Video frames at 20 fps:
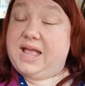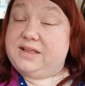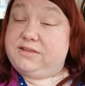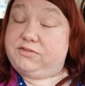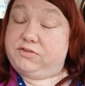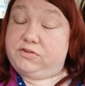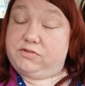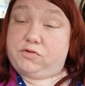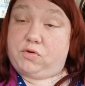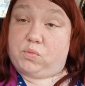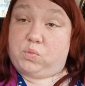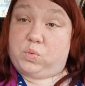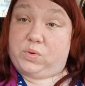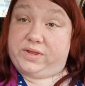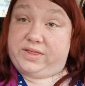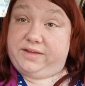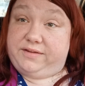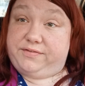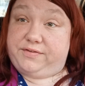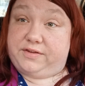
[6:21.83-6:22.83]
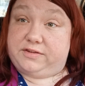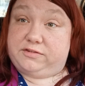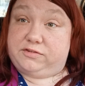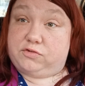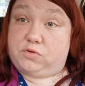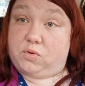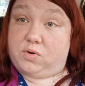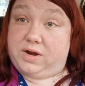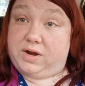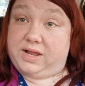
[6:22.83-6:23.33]
it's just a really fun
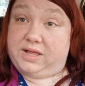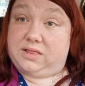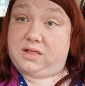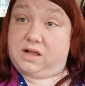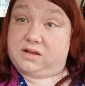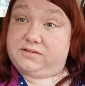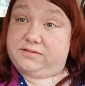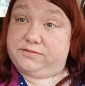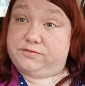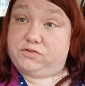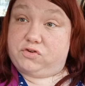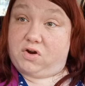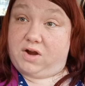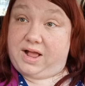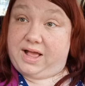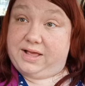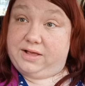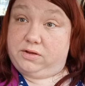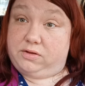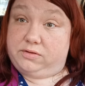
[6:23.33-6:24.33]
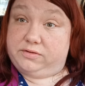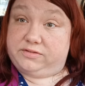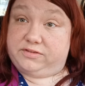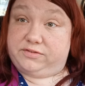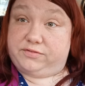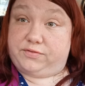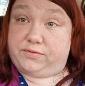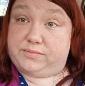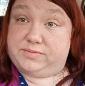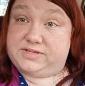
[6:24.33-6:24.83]
story lots of
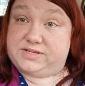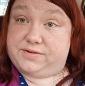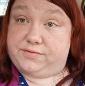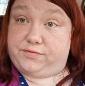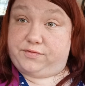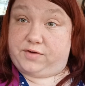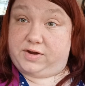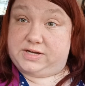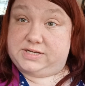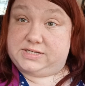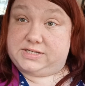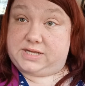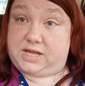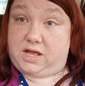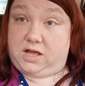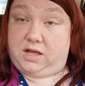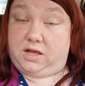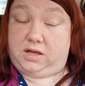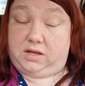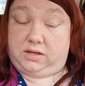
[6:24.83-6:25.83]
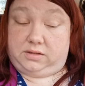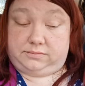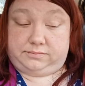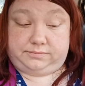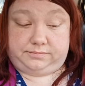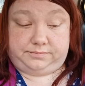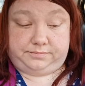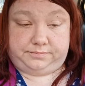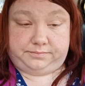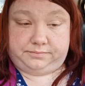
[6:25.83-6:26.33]
trials from different
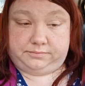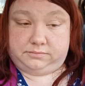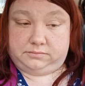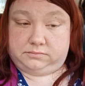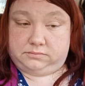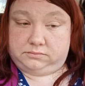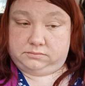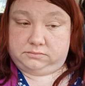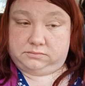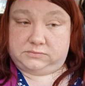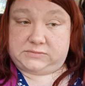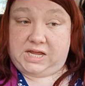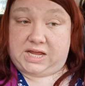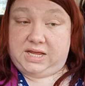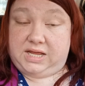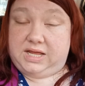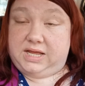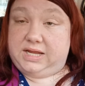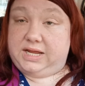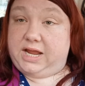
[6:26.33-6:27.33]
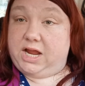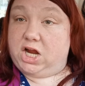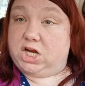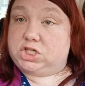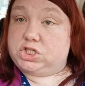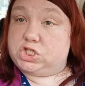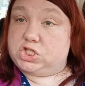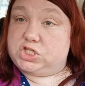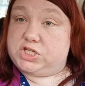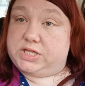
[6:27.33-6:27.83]
um,
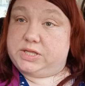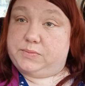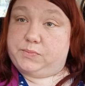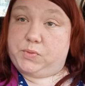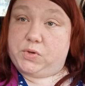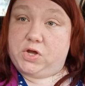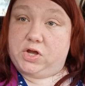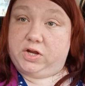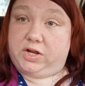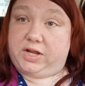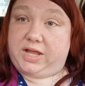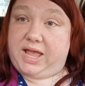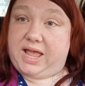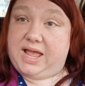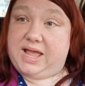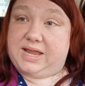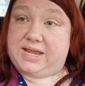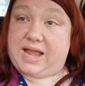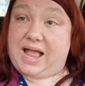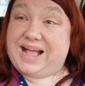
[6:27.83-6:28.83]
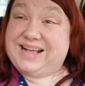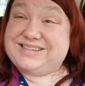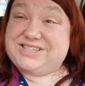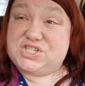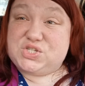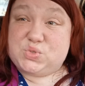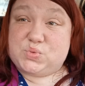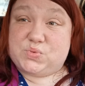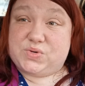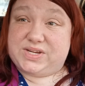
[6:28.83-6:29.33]
characters in the book and i
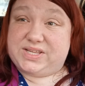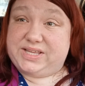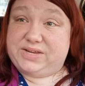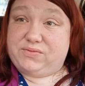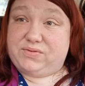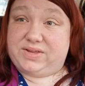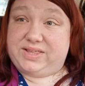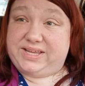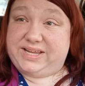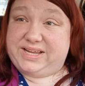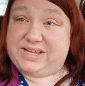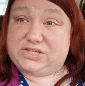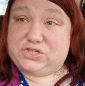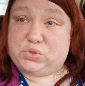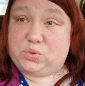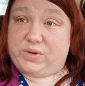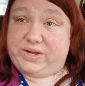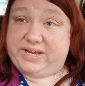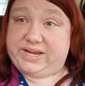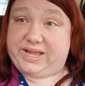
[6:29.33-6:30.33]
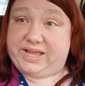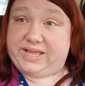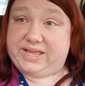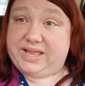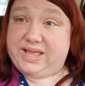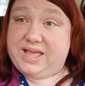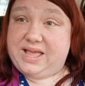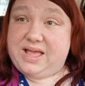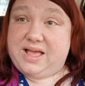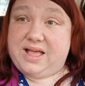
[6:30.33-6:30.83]
just really really enjoyed
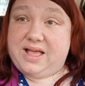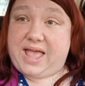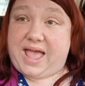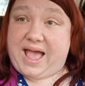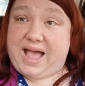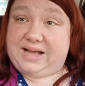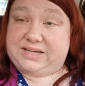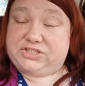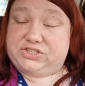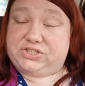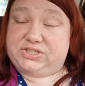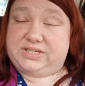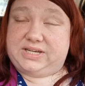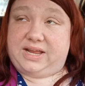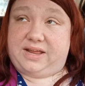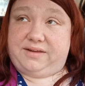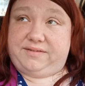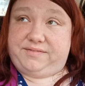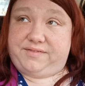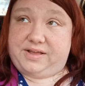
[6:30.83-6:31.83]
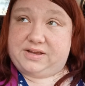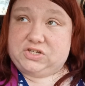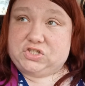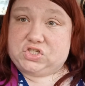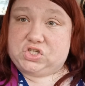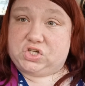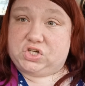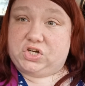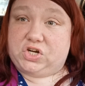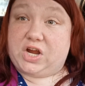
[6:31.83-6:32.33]
it action
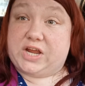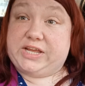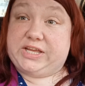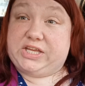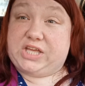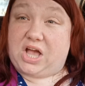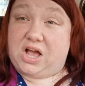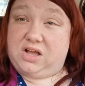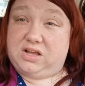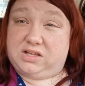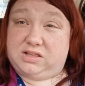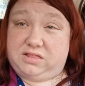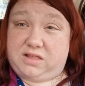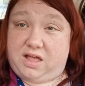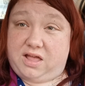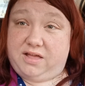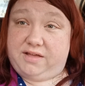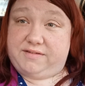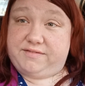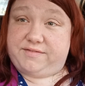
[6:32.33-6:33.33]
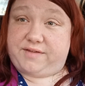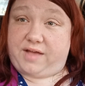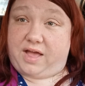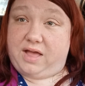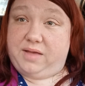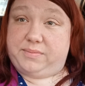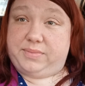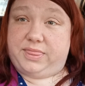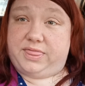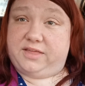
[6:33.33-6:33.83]
adventure young love
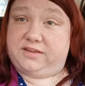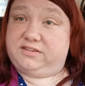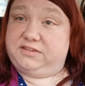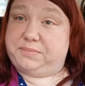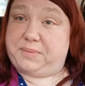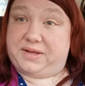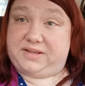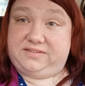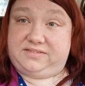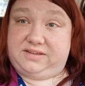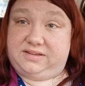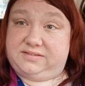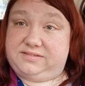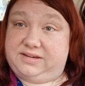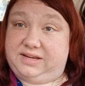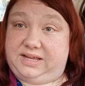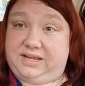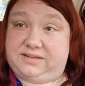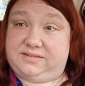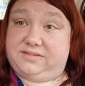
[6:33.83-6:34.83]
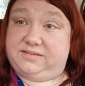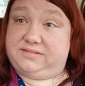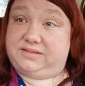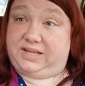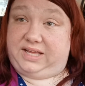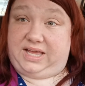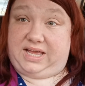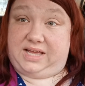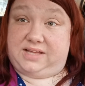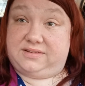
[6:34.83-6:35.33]
um, the spiciest it gets
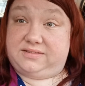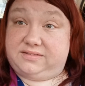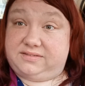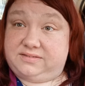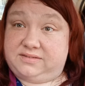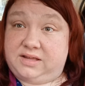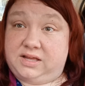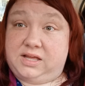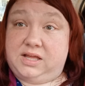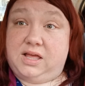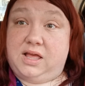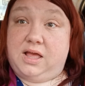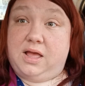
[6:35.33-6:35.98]
is a kiss